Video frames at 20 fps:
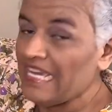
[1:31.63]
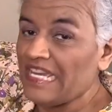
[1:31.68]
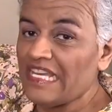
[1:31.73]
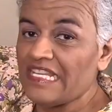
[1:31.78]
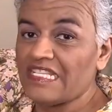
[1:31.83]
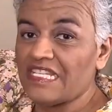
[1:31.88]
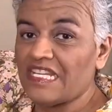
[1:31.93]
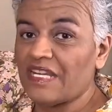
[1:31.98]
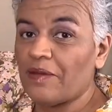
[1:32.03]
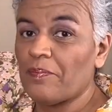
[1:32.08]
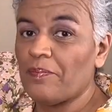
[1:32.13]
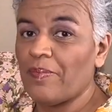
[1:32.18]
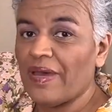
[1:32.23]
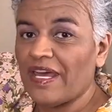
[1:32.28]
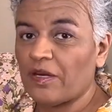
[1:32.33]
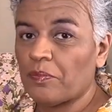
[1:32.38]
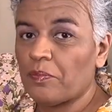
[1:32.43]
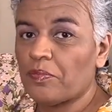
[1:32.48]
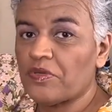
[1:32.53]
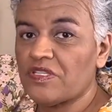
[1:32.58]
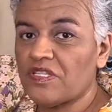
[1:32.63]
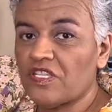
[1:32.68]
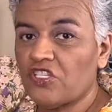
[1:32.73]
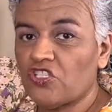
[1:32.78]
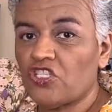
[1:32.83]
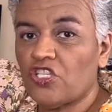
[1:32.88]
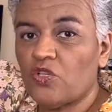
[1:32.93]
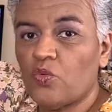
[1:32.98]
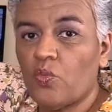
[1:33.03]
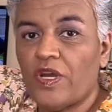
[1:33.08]
It's in a better
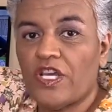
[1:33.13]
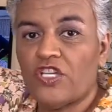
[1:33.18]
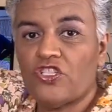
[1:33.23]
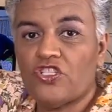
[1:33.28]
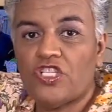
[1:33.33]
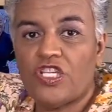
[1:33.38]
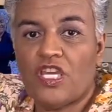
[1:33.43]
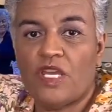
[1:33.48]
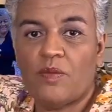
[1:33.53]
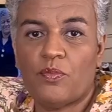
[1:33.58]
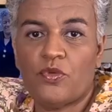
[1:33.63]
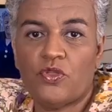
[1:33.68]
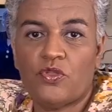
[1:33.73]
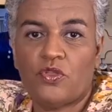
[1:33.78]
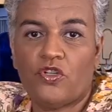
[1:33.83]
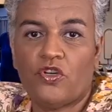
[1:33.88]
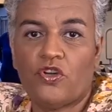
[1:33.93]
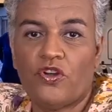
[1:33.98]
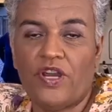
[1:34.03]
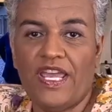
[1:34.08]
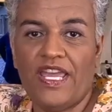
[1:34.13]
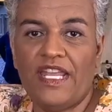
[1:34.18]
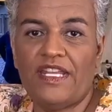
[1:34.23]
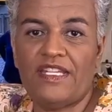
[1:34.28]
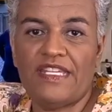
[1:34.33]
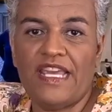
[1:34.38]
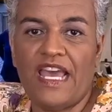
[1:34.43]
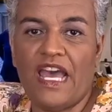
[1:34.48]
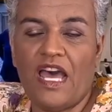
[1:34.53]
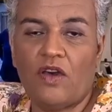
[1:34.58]
position where she can put her hand
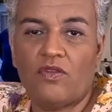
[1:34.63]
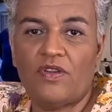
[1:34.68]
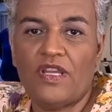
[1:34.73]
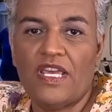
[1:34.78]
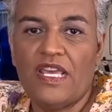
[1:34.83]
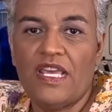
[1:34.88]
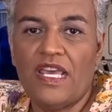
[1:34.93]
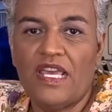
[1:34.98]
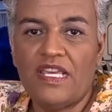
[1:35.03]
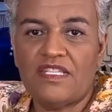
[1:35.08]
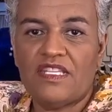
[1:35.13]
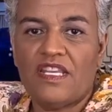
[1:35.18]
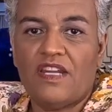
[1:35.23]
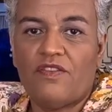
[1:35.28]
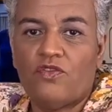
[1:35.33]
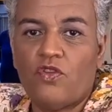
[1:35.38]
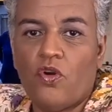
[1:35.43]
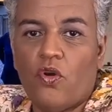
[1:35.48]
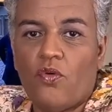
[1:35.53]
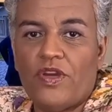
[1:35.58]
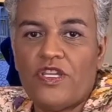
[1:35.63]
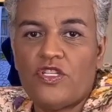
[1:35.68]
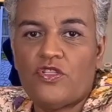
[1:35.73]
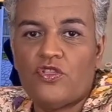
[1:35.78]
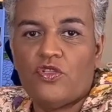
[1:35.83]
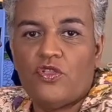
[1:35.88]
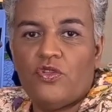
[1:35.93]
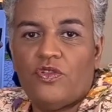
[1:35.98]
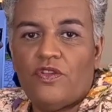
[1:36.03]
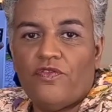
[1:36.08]
down instead of going
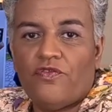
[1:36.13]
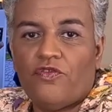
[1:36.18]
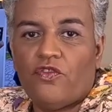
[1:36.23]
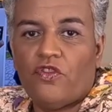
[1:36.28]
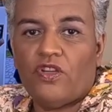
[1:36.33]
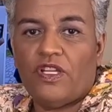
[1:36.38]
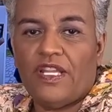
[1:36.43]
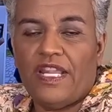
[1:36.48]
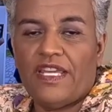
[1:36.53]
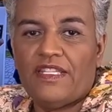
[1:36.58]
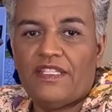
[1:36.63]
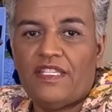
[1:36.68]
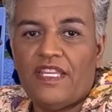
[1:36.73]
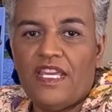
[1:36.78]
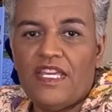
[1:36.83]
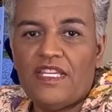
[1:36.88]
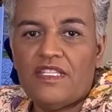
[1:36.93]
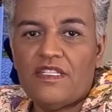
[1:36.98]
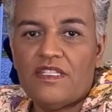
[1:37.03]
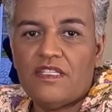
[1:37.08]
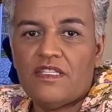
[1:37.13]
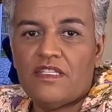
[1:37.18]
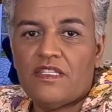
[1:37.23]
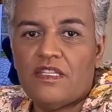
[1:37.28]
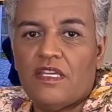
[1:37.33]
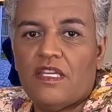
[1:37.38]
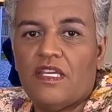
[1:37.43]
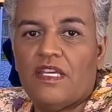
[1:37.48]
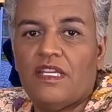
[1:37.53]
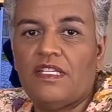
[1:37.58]
to the front like this.
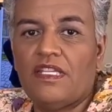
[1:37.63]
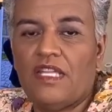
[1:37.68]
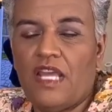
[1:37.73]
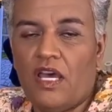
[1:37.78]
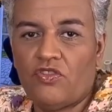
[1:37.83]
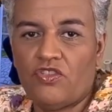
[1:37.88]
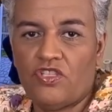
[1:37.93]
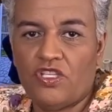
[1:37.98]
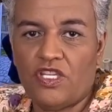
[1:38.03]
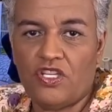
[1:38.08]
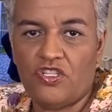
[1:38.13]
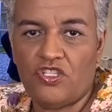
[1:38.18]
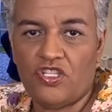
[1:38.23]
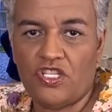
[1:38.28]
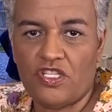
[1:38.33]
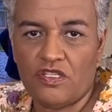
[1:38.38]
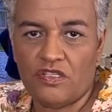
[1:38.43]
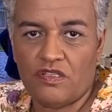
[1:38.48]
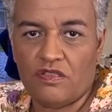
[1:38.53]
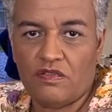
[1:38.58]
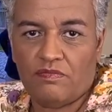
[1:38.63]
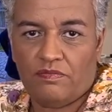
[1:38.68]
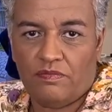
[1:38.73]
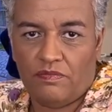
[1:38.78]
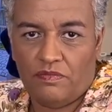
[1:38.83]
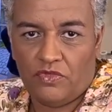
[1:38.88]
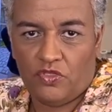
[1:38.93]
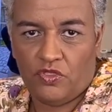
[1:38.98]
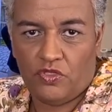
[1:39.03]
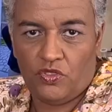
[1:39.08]
Now she can just
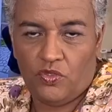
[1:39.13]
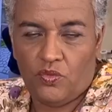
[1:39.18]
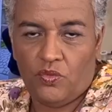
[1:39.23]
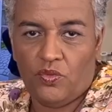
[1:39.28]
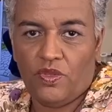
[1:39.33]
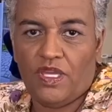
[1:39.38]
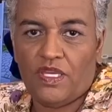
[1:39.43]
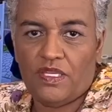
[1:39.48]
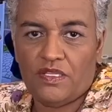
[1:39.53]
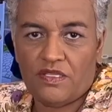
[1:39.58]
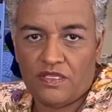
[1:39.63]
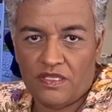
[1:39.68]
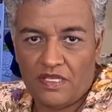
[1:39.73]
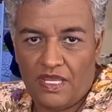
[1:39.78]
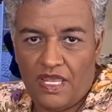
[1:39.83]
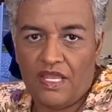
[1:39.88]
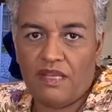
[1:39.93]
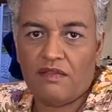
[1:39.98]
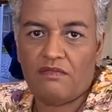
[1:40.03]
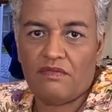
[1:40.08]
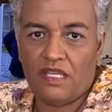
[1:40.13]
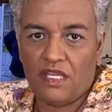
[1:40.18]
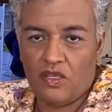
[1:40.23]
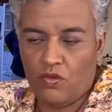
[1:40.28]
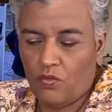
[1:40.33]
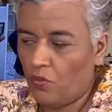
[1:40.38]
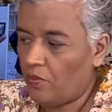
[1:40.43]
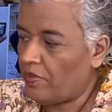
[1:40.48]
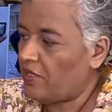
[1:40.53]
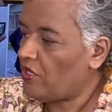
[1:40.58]
do this and it
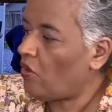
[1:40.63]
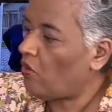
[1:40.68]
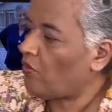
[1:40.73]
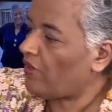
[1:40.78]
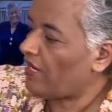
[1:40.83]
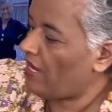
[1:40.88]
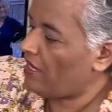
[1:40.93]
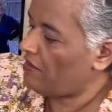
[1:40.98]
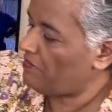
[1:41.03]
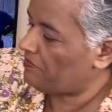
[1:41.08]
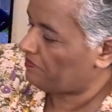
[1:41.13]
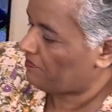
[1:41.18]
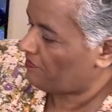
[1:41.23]
will be okay.